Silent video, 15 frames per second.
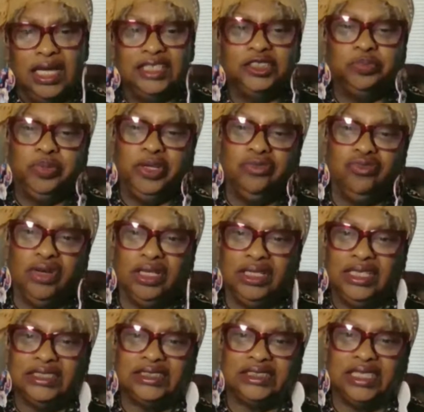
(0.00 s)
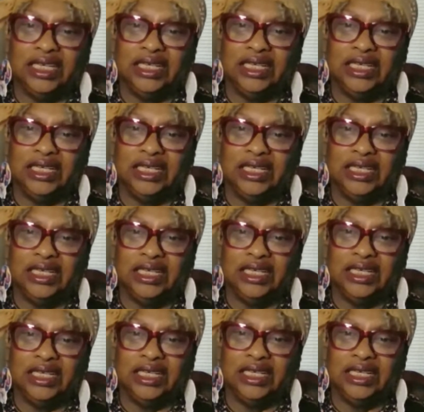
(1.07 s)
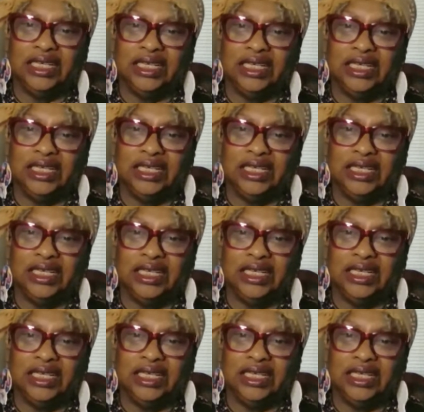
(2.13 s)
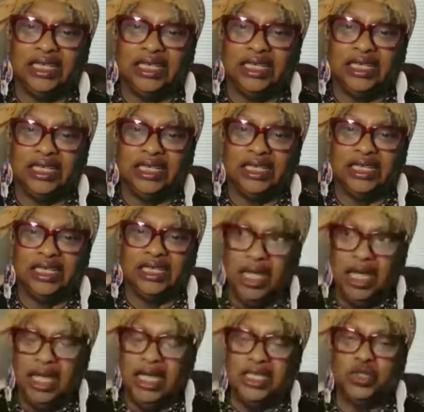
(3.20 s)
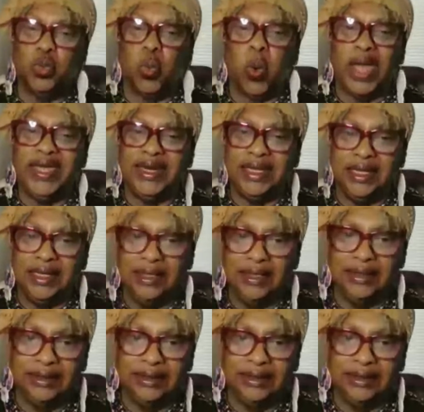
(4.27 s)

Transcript: Let's be realistic. This moment in our history is weighty.